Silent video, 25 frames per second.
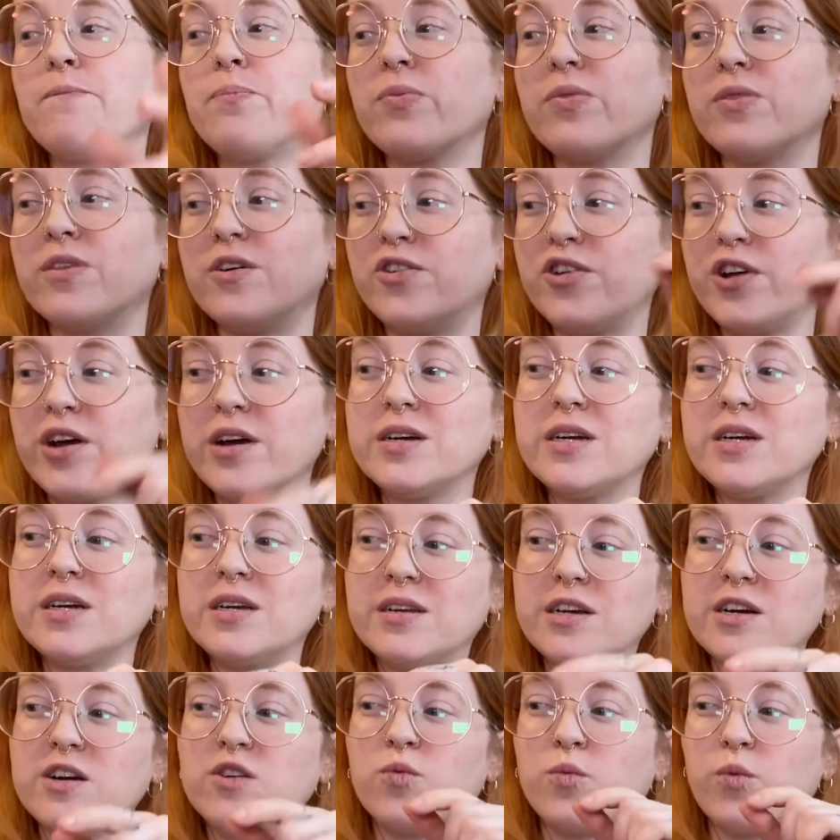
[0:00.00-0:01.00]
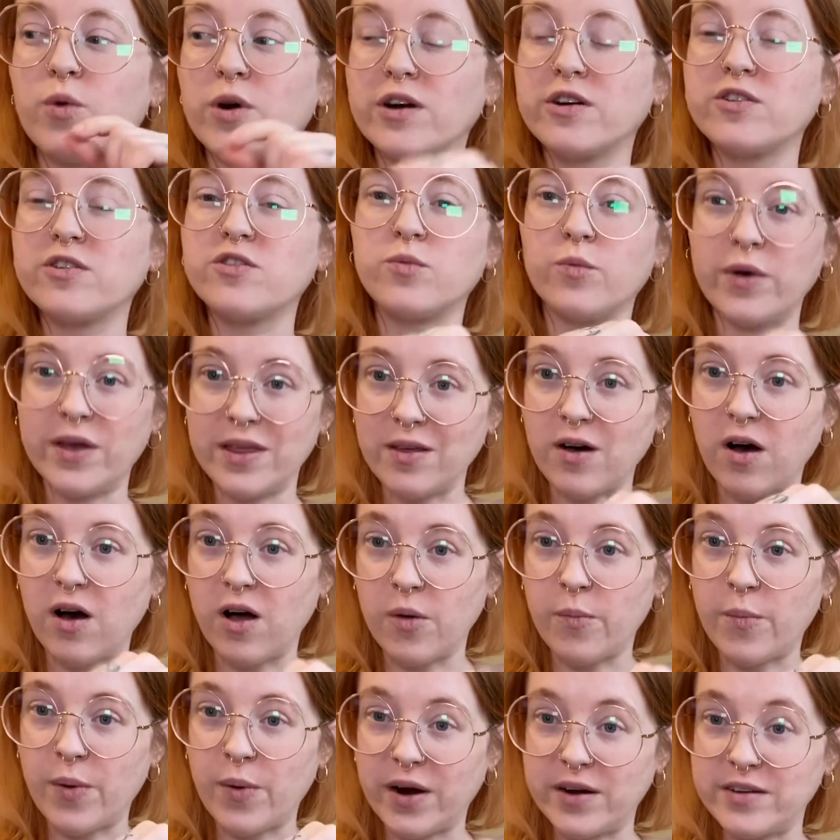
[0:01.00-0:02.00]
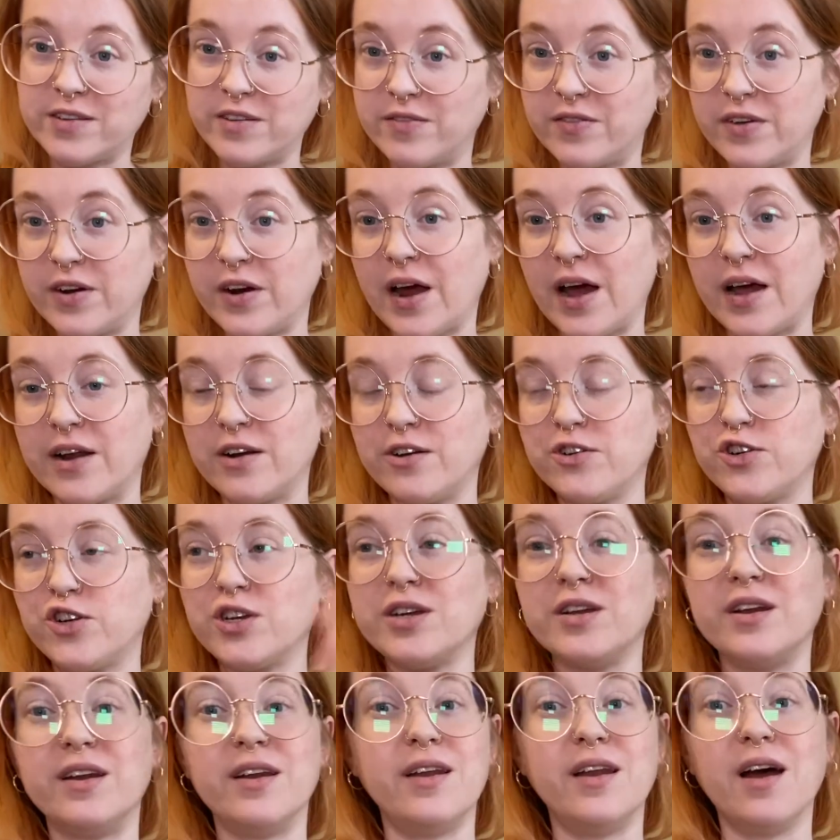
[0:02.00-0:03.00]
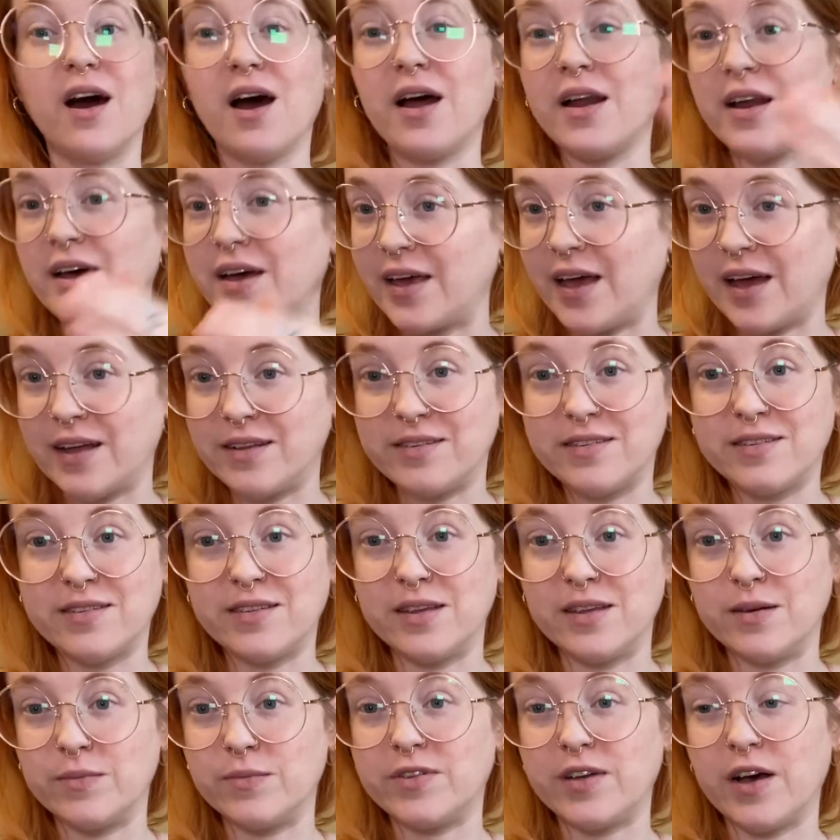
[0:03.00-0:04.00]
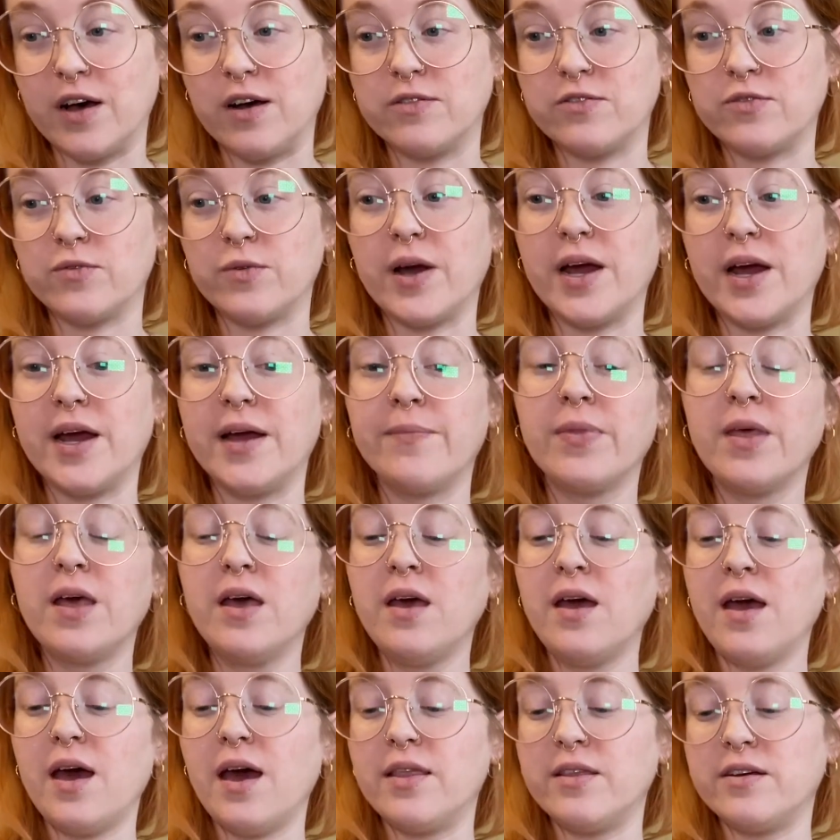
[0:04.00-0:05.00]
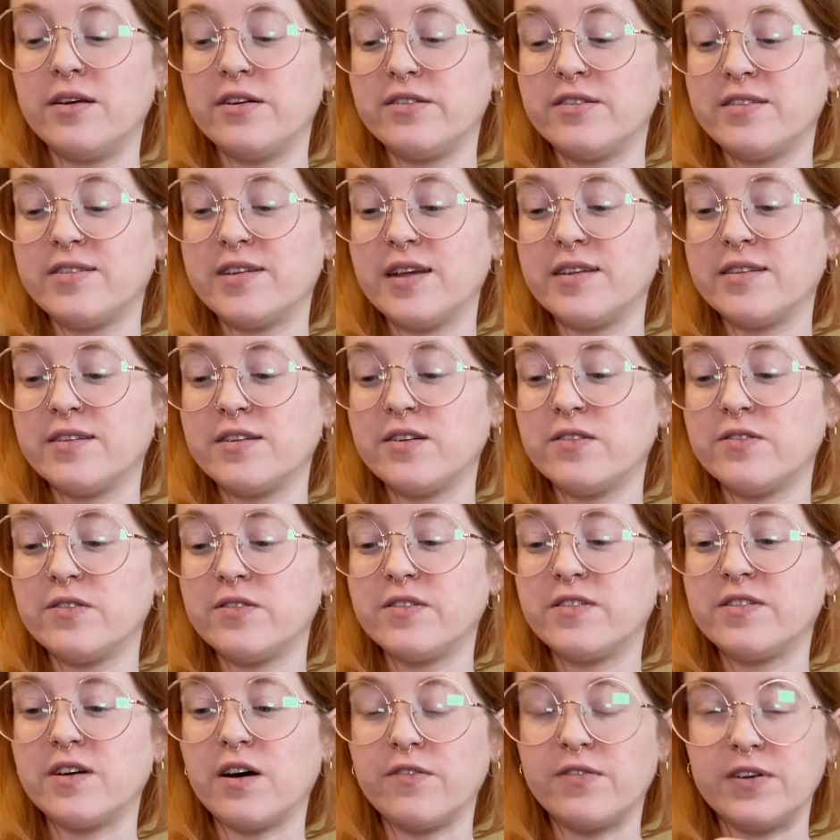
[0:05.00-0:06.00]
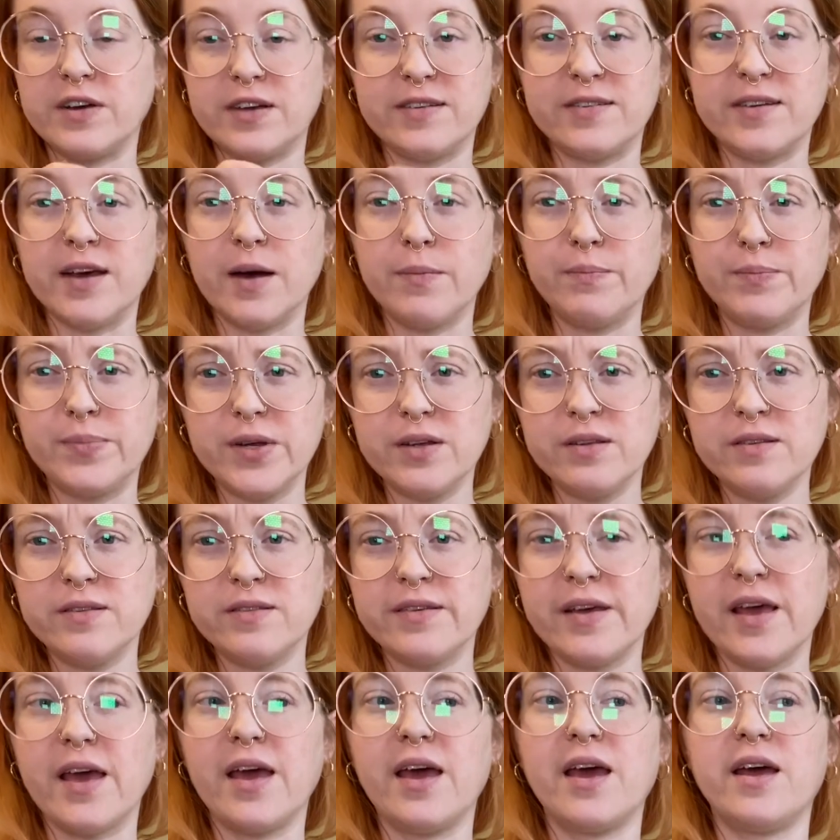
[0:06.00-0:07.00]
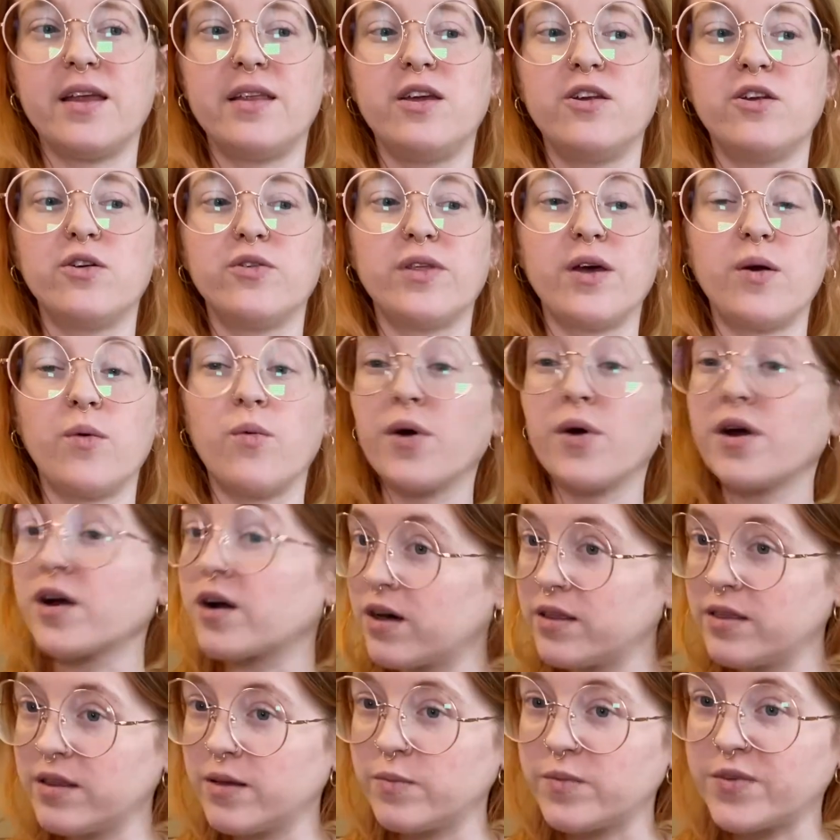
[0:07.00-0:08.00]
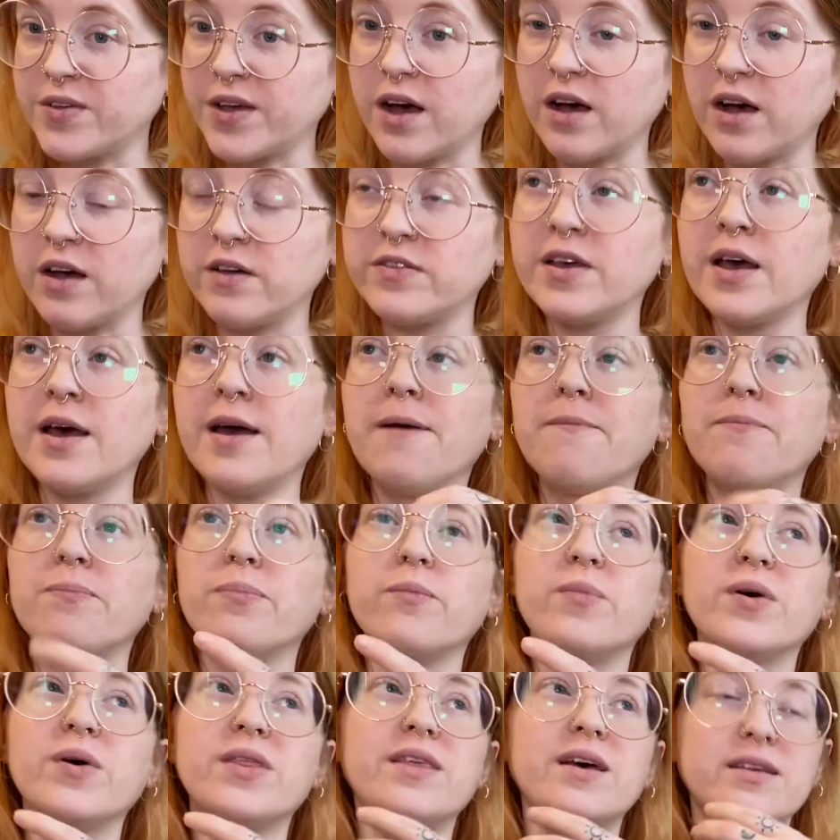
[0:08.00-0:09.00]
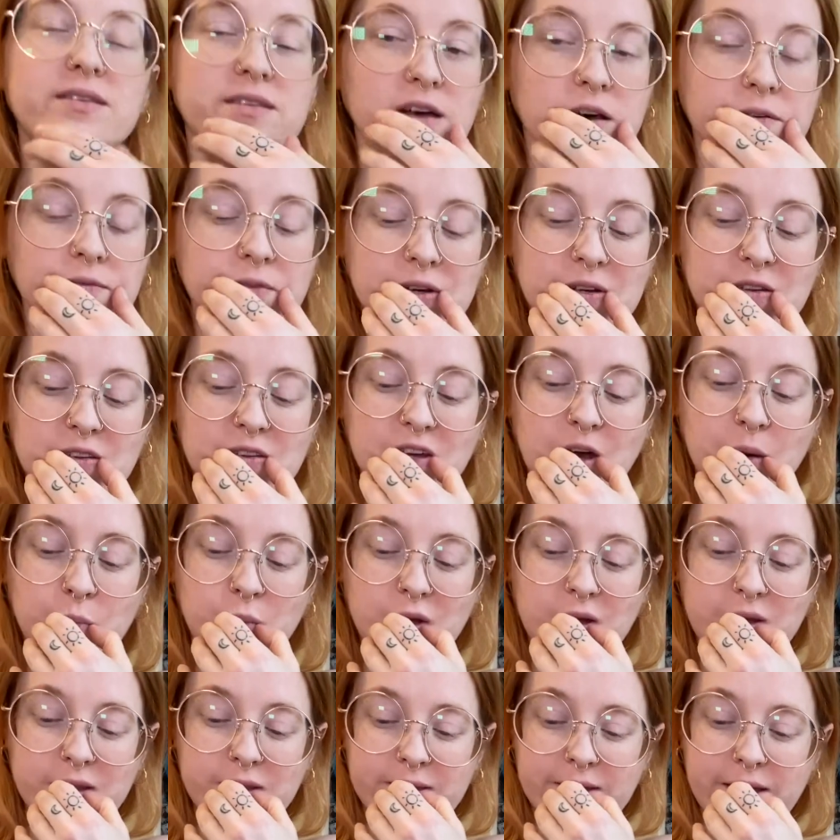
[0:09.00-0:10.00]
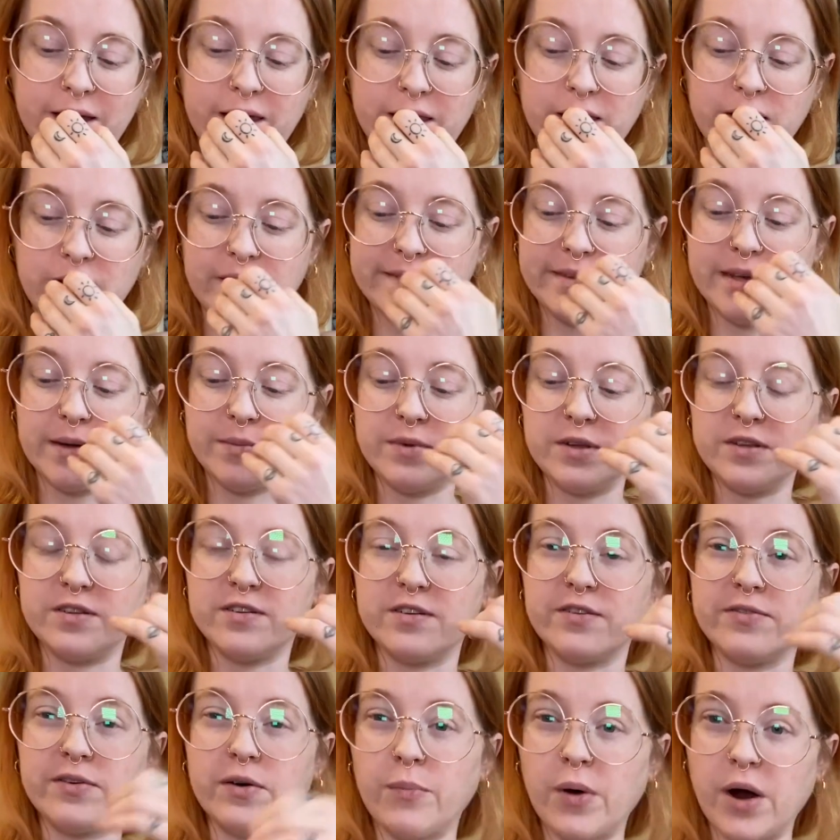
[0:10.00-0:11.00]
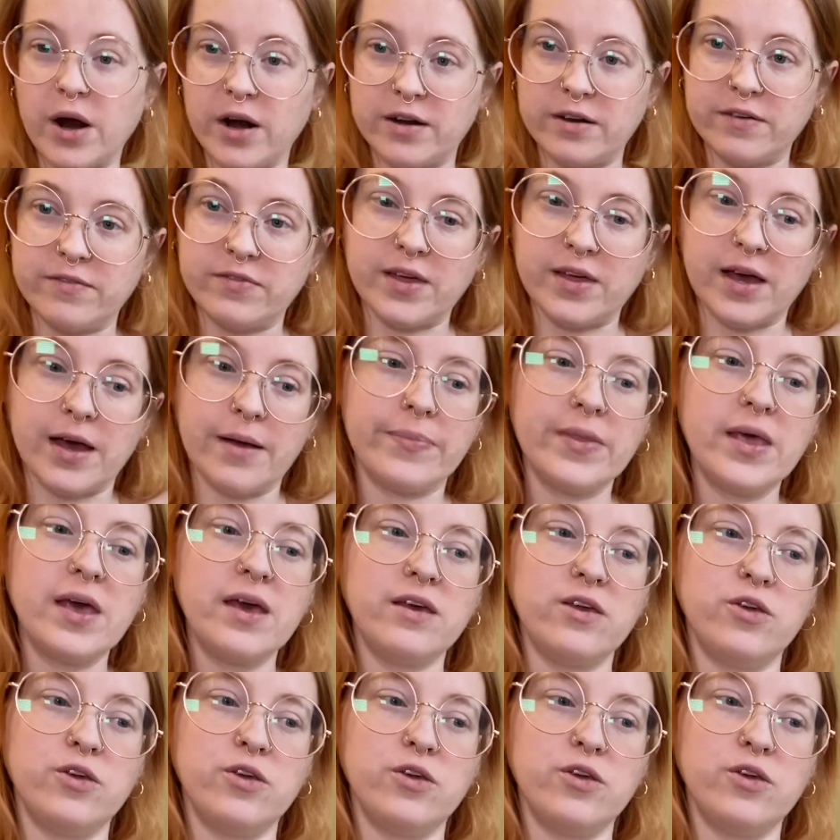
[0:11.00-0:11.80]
The charioteer works with all parts of their energy, not against themselves, right? And there's a sense of self-acceptance and, you know, they work on themselves, but that self-acceptance and the acceptance of a part of them.